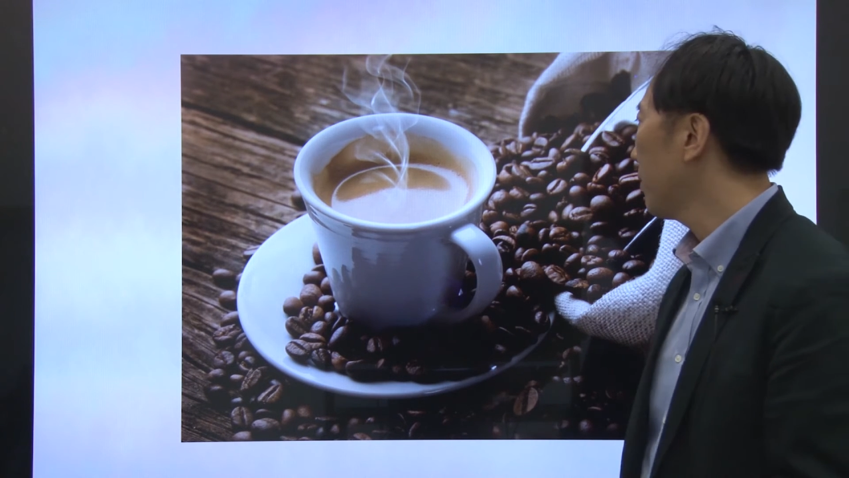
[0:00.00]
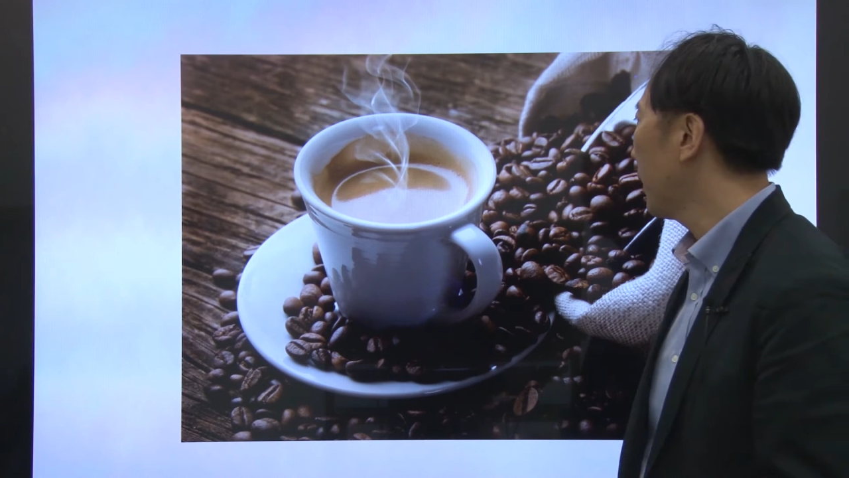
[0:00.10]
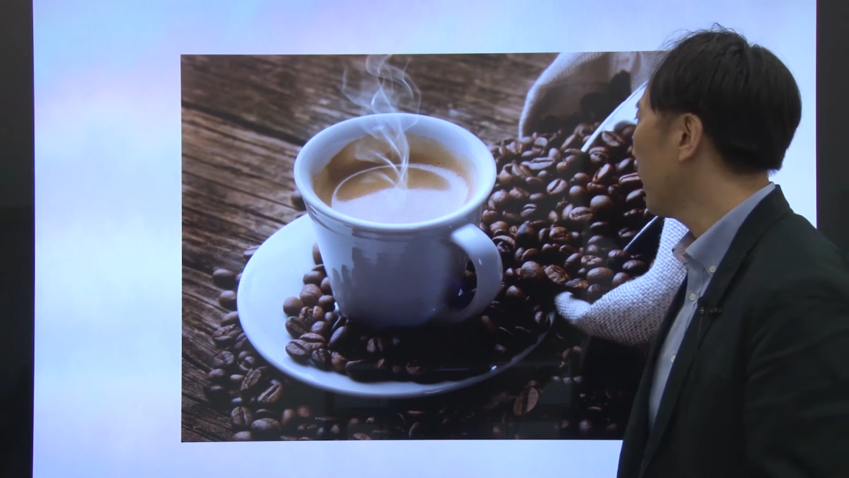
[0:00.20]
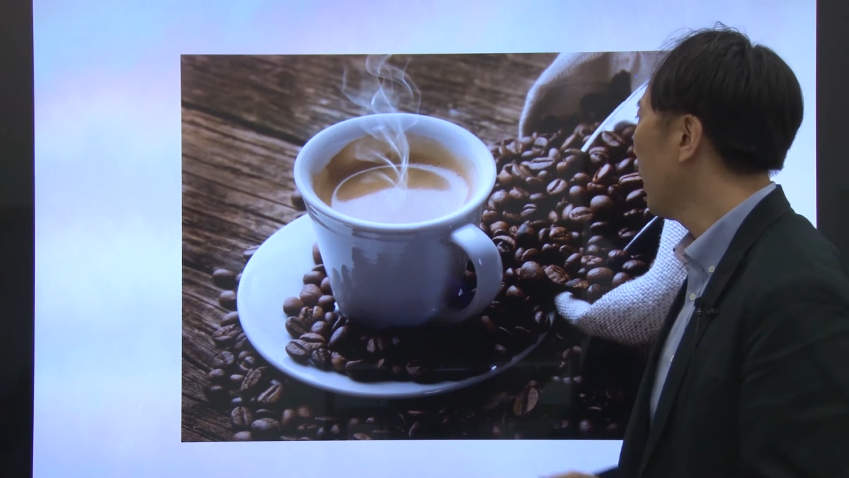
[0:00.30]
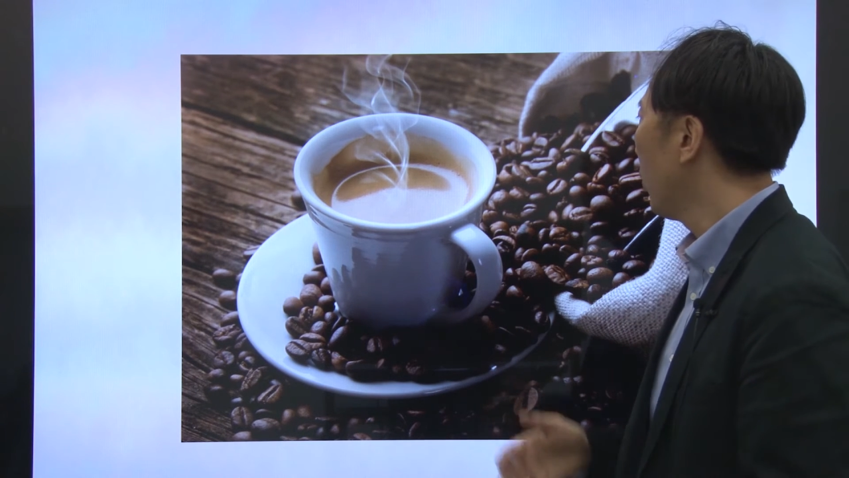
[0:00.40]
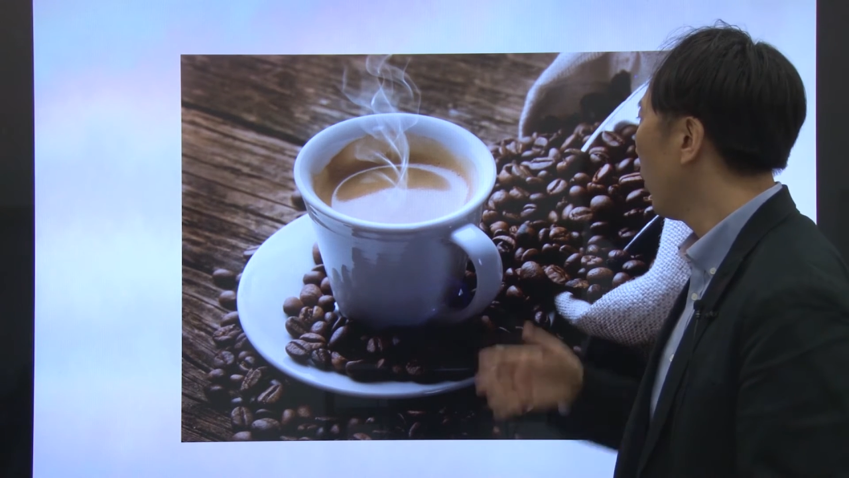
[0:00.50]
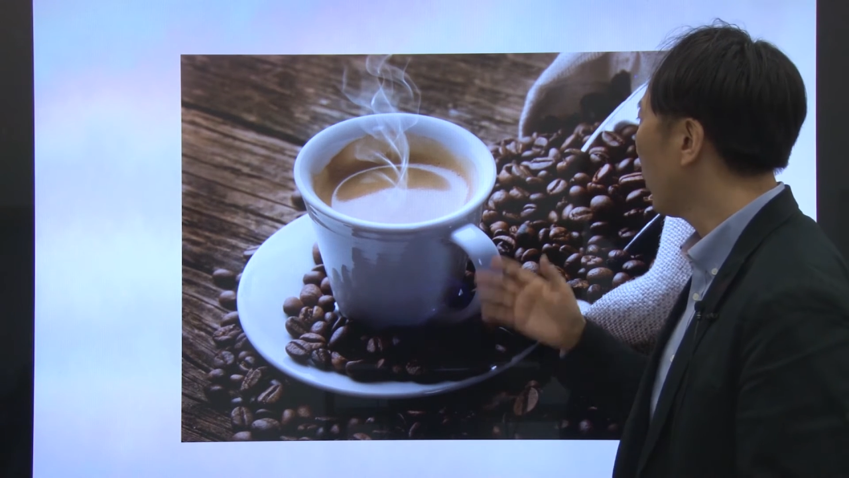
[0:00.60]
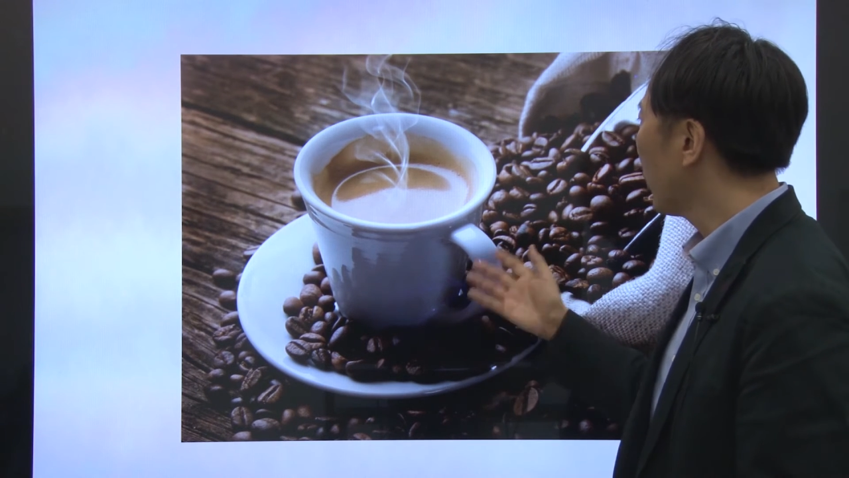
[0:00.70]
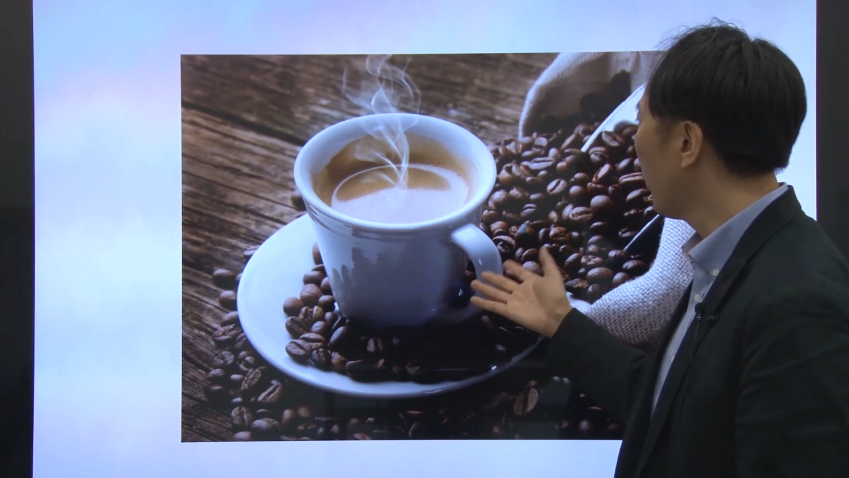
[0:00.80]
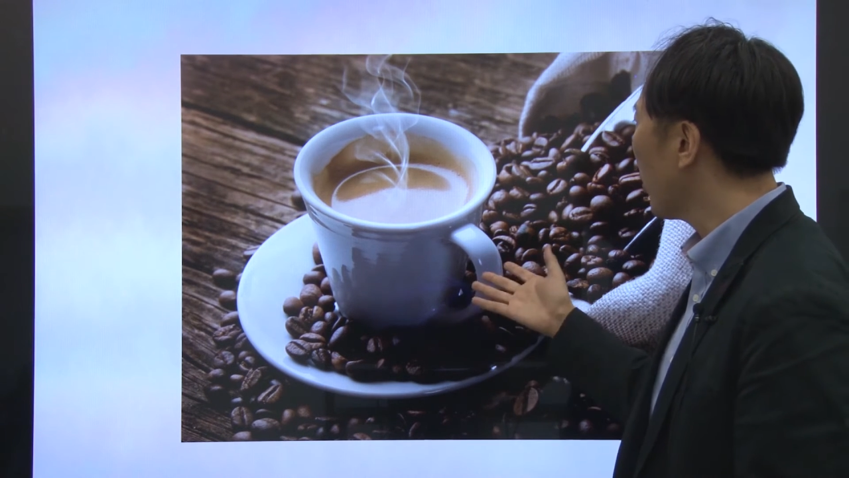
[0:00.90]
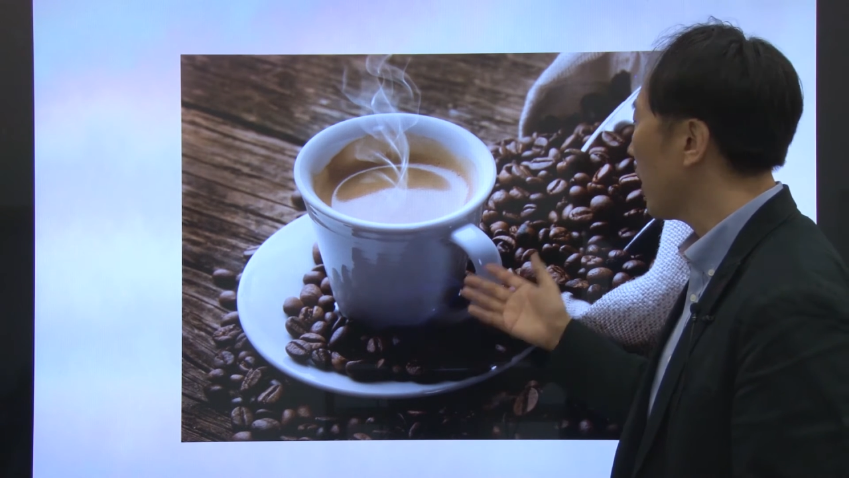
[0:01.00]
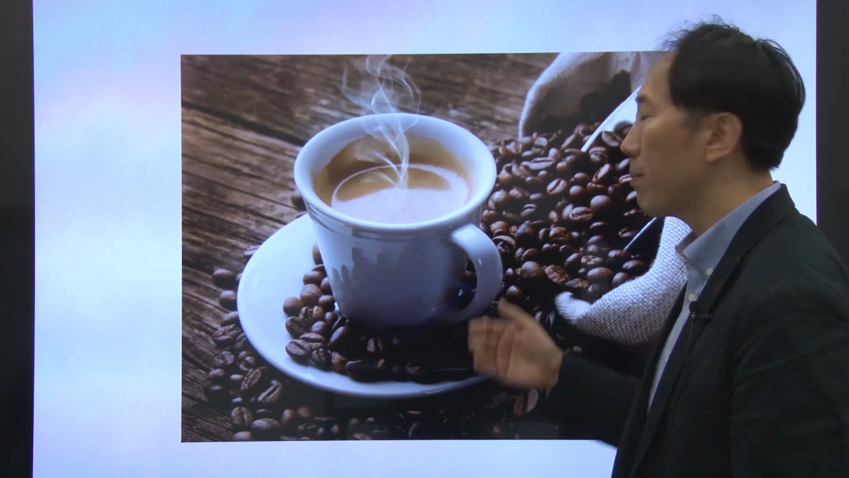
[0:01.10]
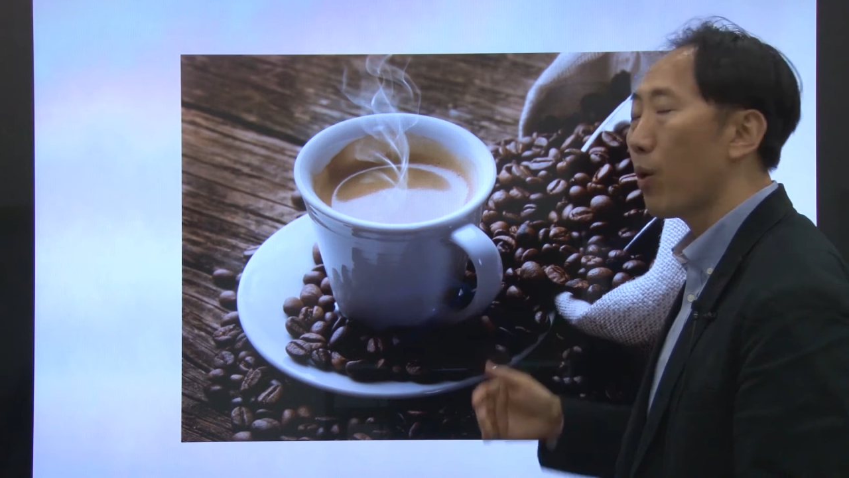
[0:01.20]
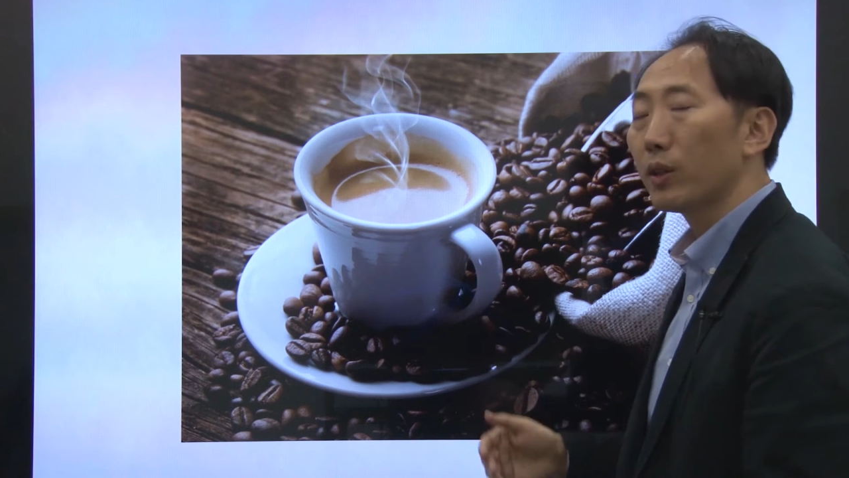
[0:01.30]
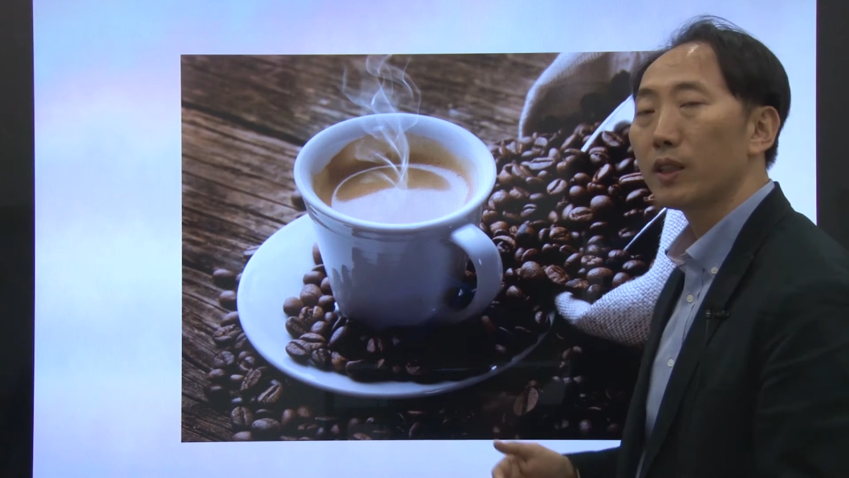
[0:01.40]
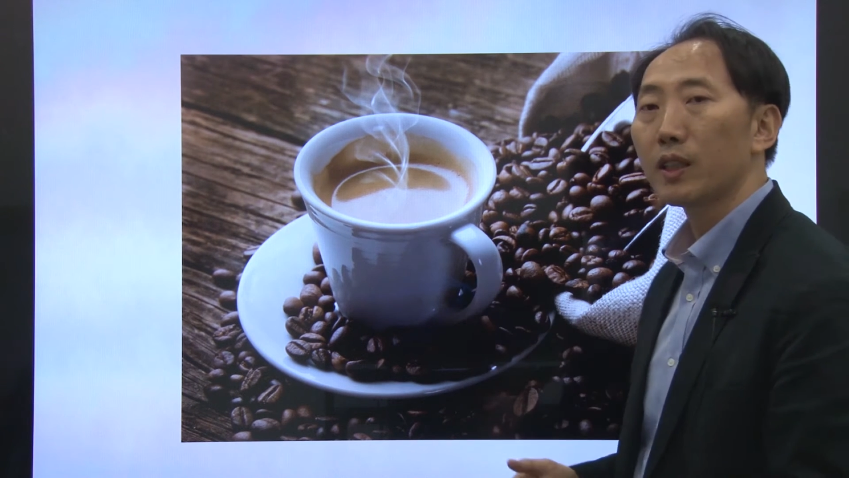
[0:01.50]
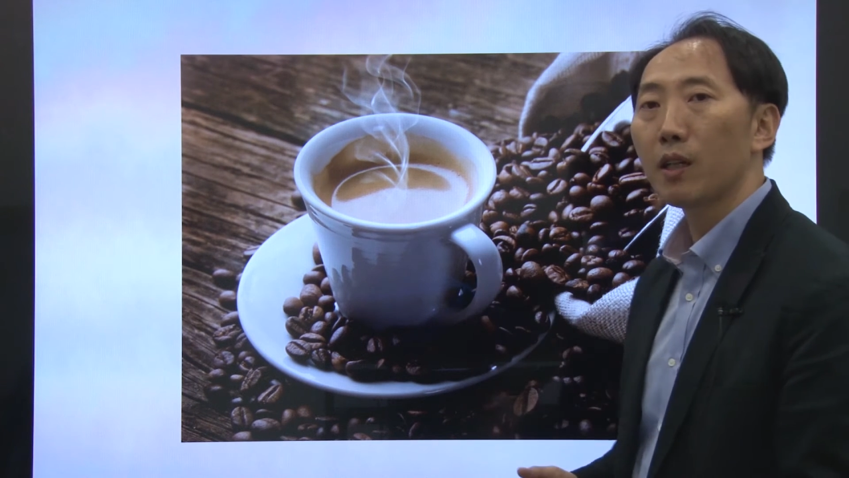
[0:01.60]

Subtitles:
but one of the most important